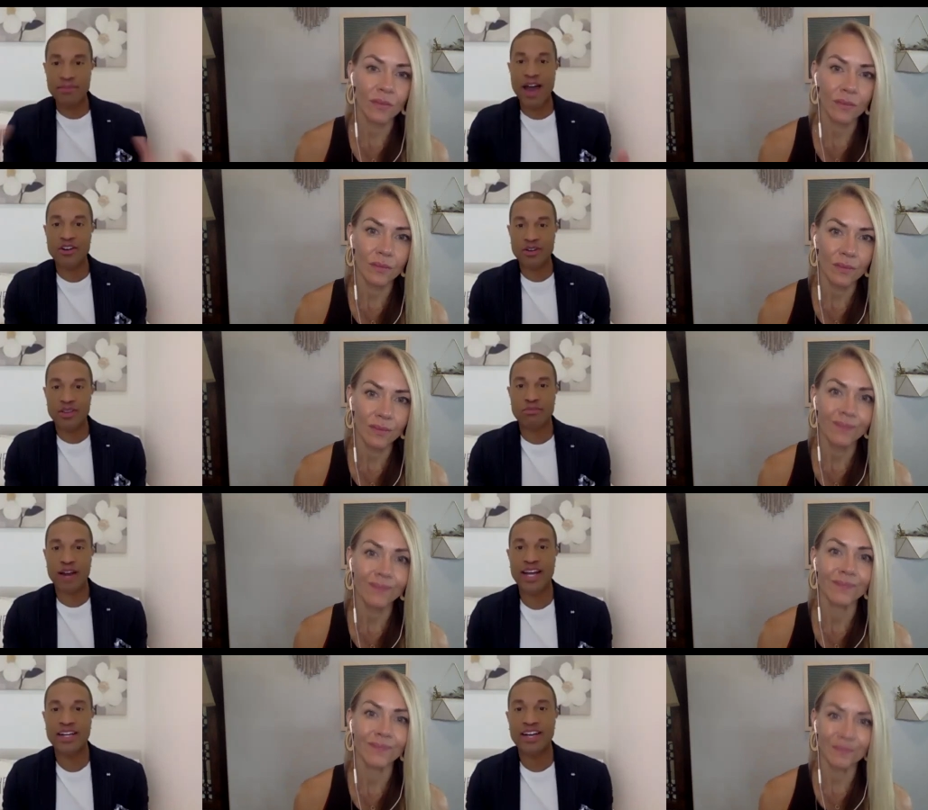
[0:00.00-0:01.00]
Speaker 1: matter in the
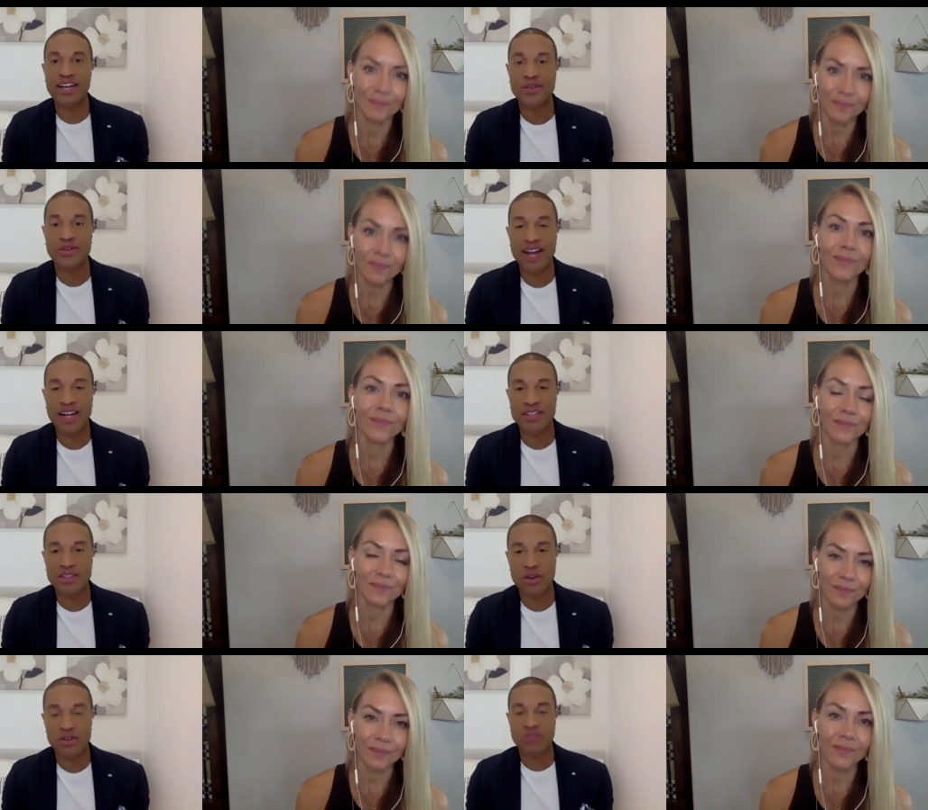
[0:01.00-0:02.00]
brain, right? And
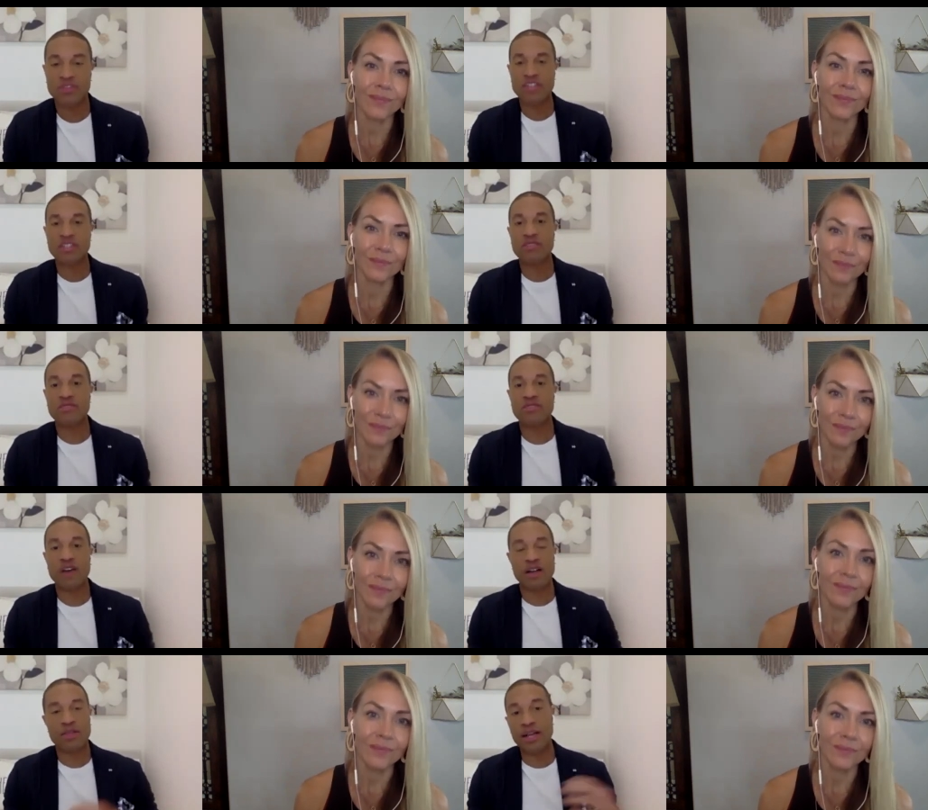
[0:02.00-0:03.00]
so you essentially
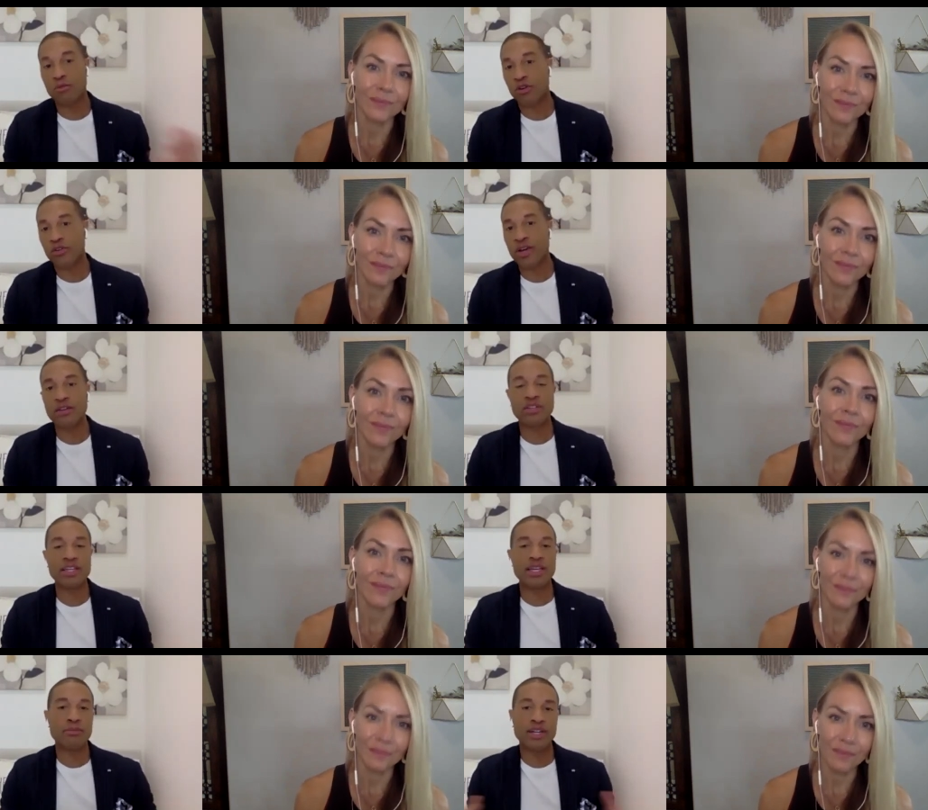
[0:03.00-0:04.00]
uh, think more
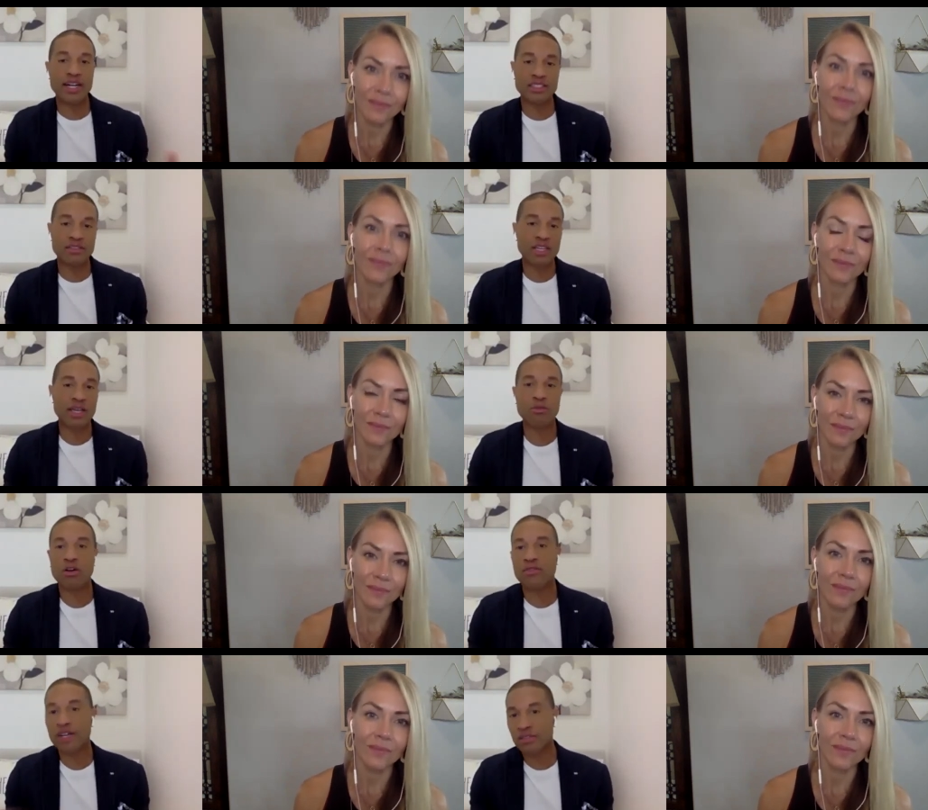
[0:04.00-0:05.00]
creatively and productively and
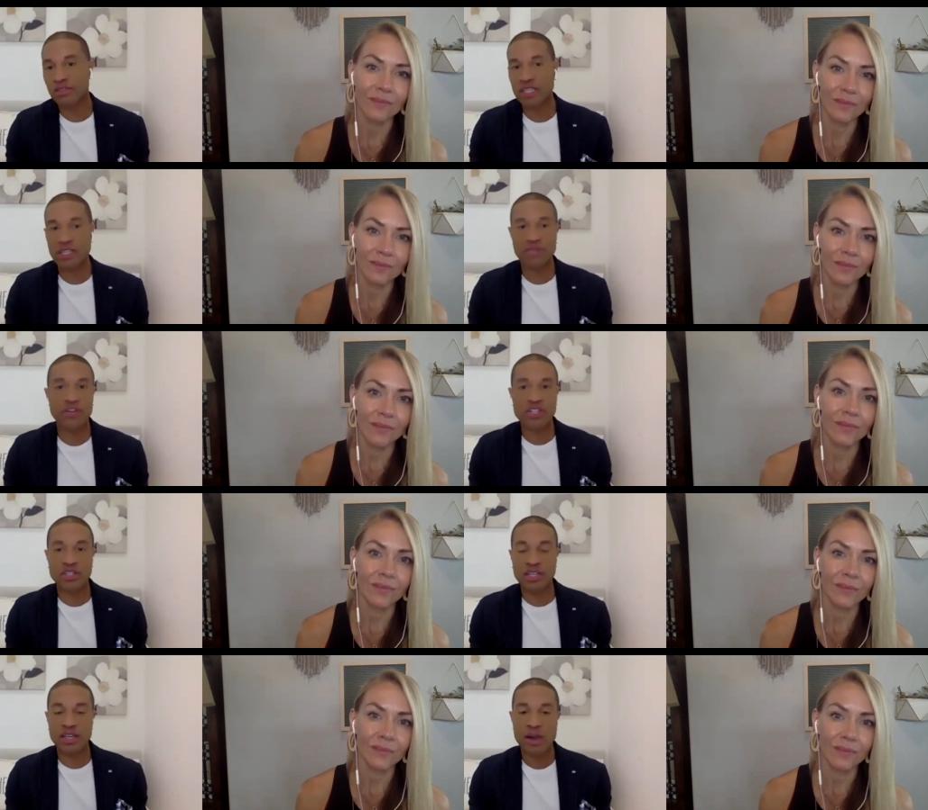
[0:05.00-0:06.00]
more effectively and
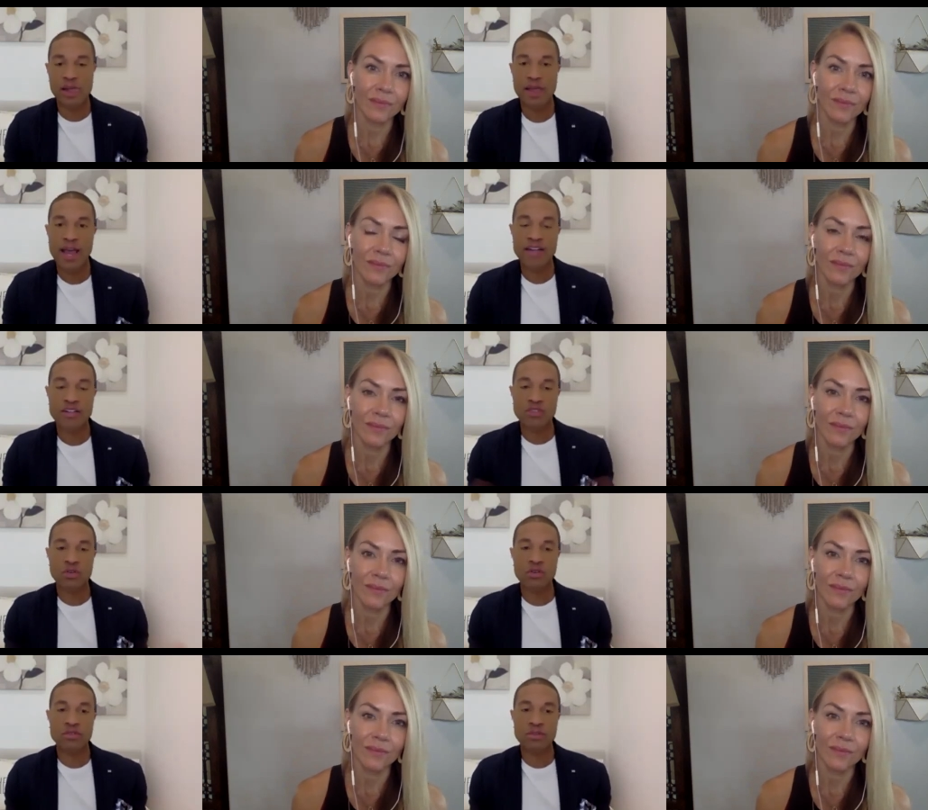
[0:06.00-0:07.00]
efficiently. And
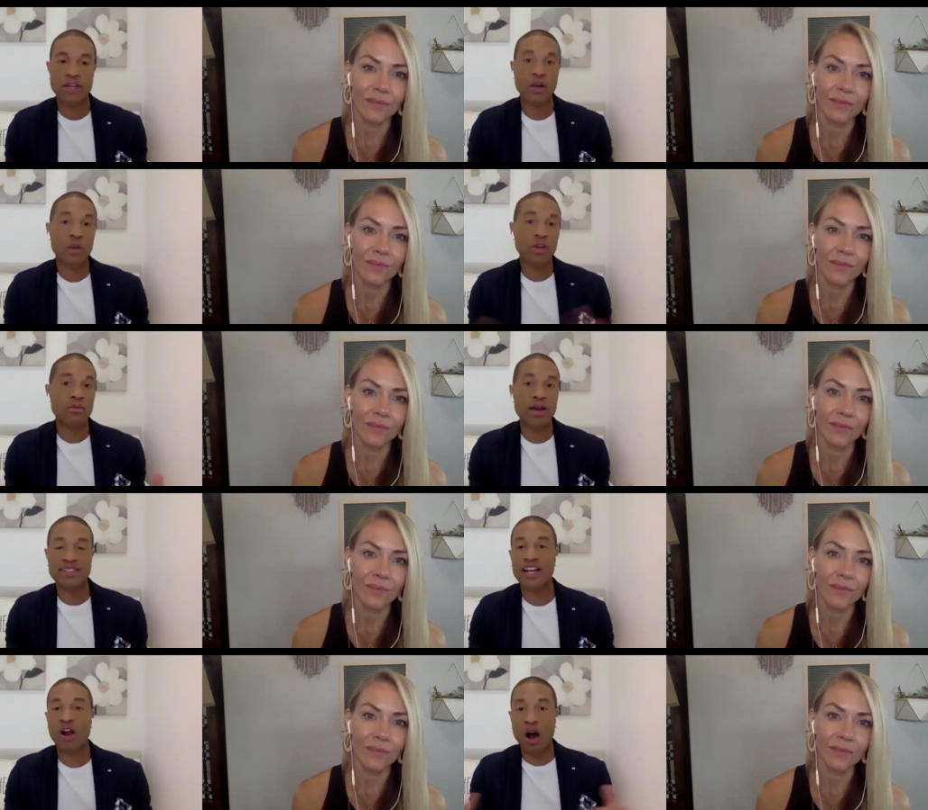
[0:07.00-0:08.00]
sort of depending on what you
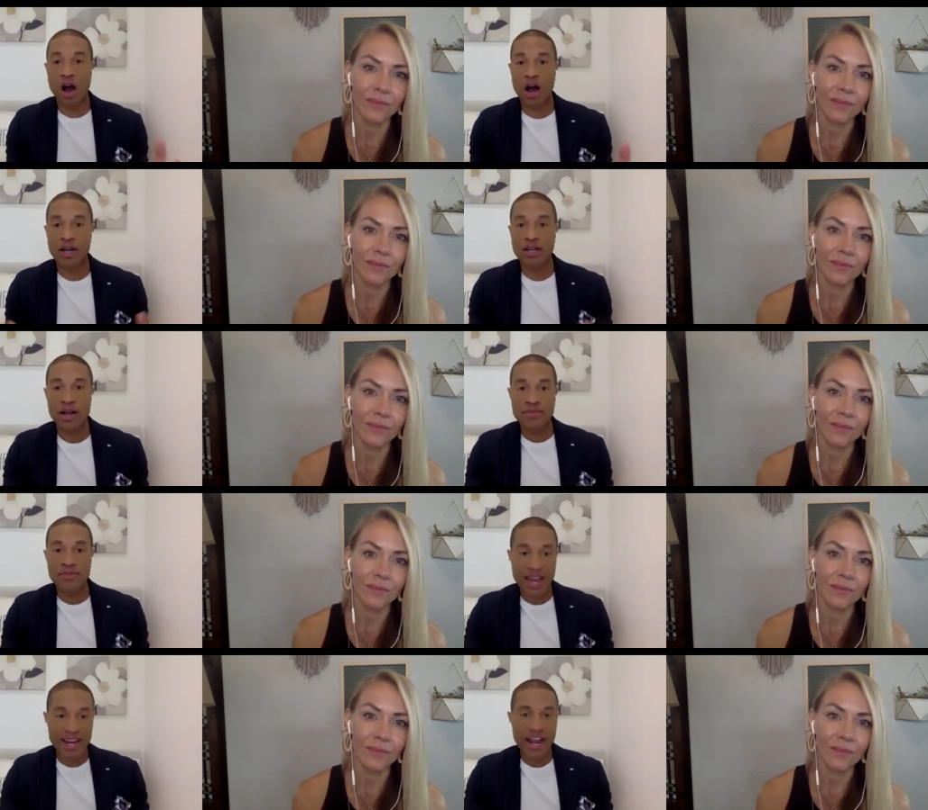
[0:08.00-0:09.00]
meditate on,
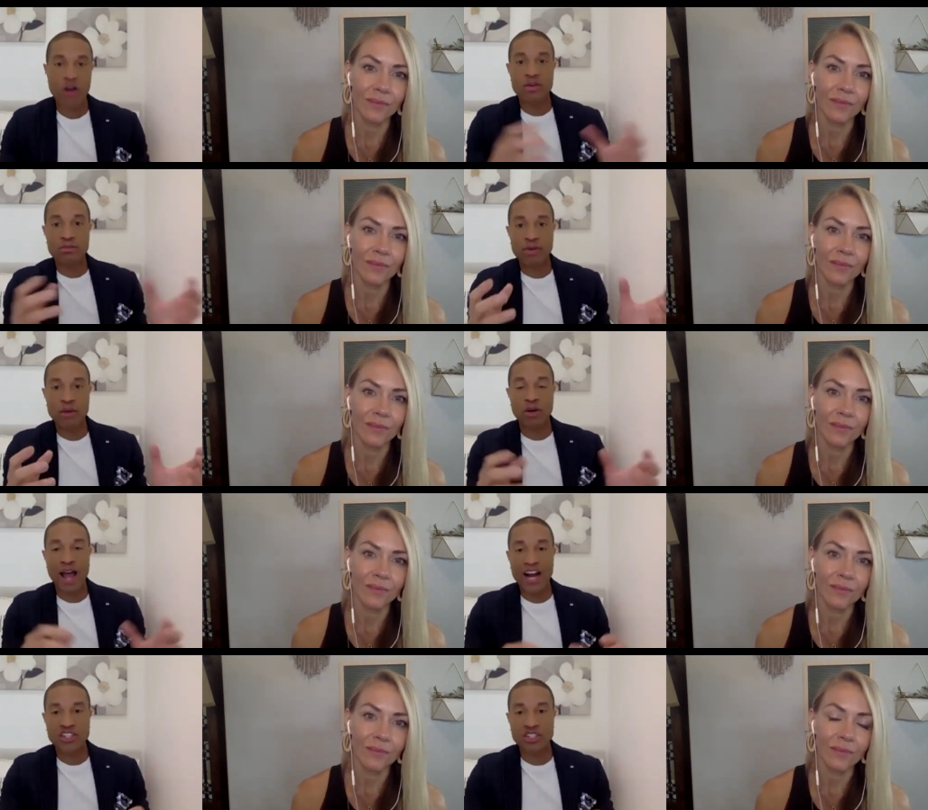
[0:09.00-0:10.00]
that area of the brain will
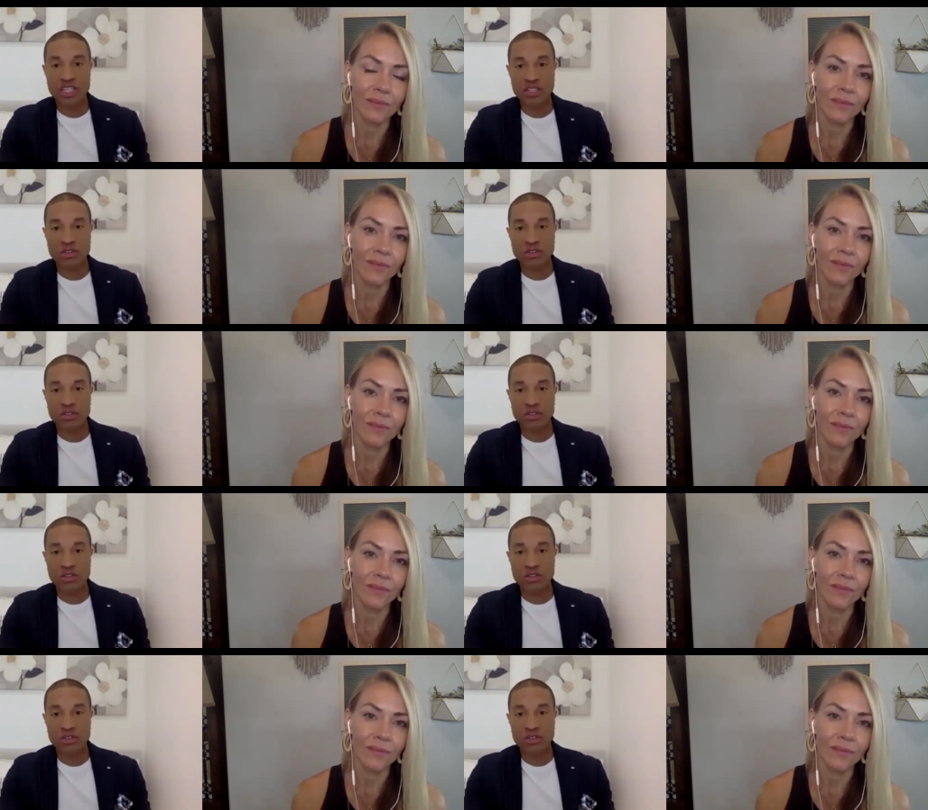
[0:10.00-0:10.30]
actually